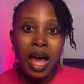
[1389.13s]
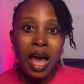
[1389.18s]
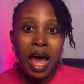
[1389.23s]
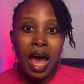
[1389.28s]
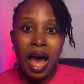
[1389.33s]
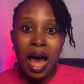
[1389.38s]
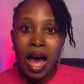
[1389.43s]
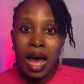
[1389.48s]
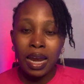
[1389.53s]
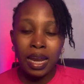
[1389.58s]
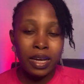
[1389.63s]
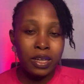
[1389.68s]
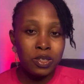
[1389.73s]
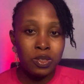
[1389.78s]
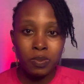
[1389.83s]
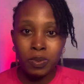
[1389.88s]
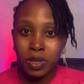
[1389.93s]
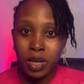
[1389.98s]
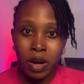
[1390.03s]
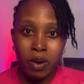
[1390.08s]
I like to be
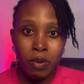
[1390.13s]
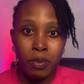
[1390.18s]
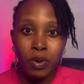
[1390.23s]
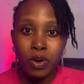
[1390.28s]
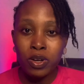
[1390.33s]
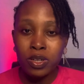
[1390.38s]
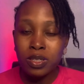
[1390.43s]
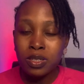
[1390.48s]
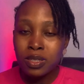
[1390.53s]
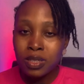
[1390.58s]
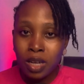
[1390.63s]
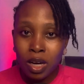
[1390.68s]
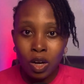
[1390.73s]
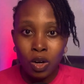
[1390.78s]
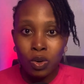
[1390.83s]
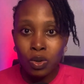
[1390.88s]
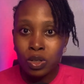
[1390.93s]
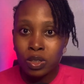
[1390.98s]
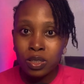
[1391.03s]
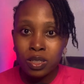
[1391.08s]
direct, because now
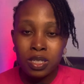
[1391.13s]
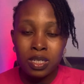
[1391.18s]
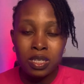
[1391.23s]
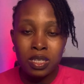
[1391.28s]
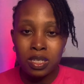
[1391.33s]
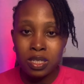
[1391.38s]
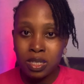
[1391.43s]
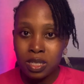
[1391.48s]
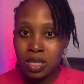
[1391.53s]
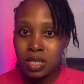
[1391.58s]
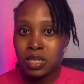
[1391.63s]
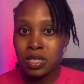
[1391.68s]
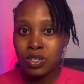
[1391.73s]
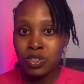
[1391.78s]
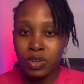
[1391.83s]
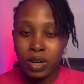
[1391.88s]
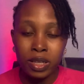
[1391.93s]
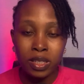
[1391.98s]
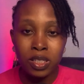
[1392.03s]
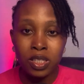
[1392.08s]
this
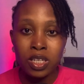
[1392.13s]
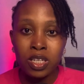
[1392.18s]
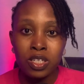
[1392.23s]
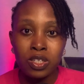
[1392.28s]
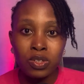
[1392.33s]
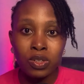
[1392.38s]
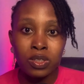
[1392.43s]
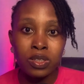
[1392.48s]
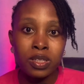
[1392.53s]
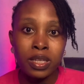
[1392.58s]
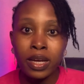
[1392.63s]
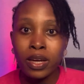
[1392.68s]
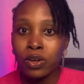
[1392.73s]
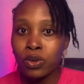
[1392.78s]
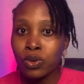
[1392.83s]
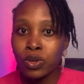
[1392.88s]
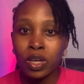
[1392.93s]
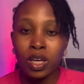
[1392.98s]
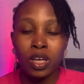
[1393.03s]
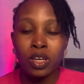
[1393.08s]
strategy is not like,
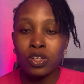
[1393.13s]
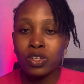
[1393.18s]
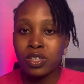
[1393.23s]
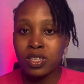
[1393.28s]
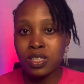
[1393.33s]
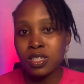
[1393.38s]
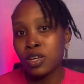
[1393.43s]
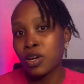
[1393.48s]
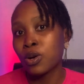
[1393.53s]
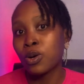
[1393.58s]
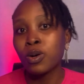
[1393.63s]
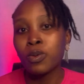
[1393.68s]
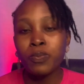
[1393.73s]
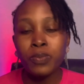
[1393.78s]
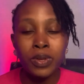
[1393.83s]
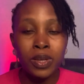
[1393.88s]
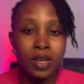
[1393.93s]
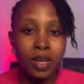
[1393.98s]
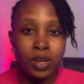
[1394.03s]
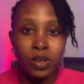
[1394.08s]
okay, you just see a company
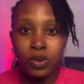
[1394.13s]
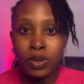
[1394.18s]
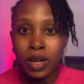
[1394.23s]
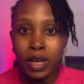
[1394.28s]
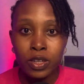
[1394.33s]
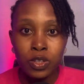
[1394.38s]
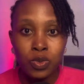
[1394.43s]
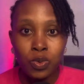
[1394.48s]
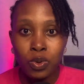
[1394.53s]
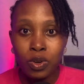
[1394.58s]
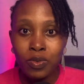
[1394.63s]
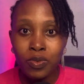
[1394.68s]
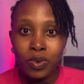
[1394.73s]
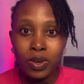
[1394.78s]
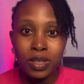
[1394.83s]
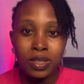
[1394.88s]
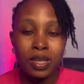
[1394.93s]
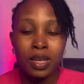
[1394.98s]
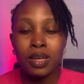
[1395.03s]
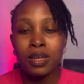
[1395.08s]
that you like to work for and
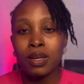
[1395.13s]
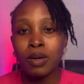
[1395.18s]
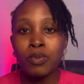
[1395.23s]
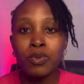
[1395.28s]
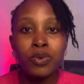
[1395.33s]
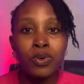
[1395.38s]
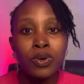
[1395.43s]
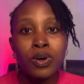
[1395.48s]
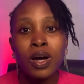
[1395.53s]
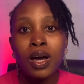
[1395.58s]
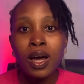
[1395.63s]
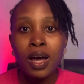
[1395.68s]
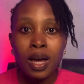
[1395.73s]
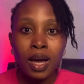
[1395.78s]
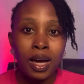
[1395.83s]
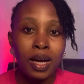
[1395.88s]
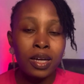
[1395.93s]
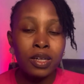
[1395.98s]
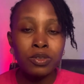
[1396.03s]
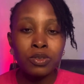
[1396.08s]
tell them, oh, I
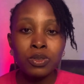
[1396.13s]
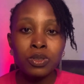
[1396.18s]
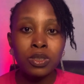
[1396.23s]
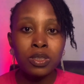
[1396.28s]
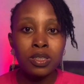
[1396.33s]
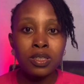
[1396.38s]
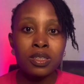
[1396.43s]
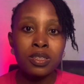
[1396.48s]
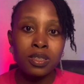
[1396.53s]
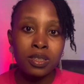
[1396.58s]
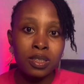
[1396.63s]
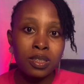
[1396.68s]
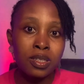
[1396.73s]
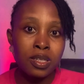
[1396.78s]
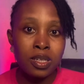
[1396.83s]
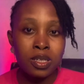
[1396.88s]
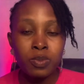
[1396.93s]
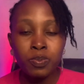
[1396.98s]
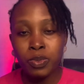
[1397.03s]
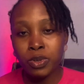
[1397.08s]
can do this
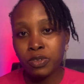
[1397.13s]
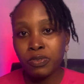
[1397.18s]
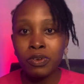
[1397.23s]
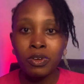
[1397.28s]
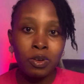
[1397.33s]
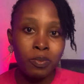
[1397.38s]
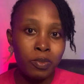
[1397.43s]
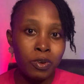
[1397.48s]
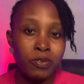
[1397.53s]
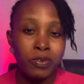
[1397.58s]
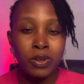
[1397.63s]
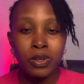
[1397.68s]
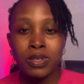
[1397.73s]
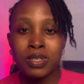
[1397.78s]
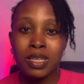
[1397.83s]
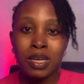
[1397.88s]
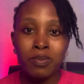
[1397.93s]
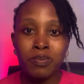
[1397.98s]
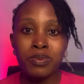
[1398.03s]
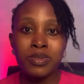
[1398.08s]
portfolio,
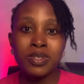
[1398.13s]
sample.